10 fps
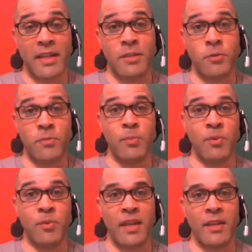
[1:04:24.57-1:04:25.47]
I told
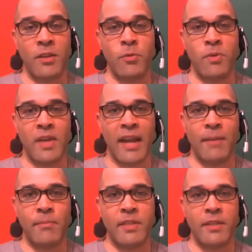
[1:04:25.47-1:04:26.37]
people that you
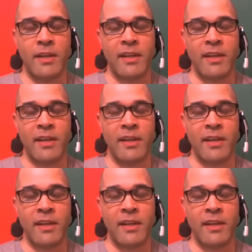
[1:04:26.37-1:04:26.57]
named